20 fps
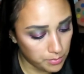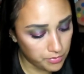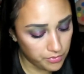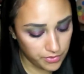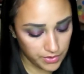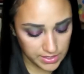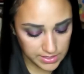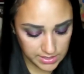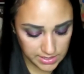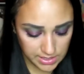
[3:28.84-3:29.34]

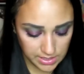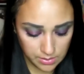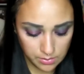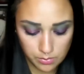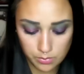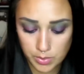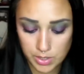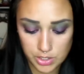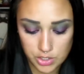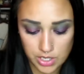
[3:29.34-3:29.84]
Fussy,
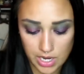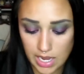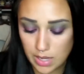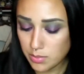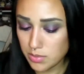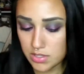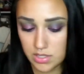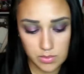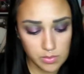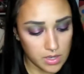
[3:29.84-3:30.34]
which I
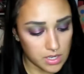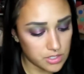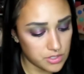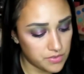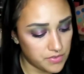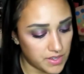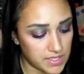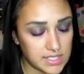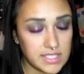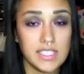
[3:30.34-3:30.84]
will swatch
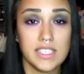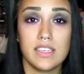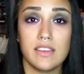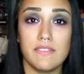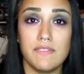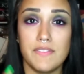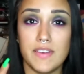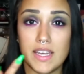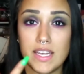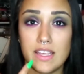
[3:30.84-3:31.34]
Fussy and
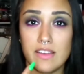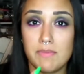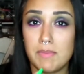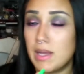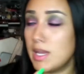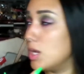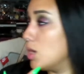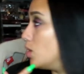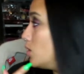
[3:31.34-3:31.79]
Confetti of my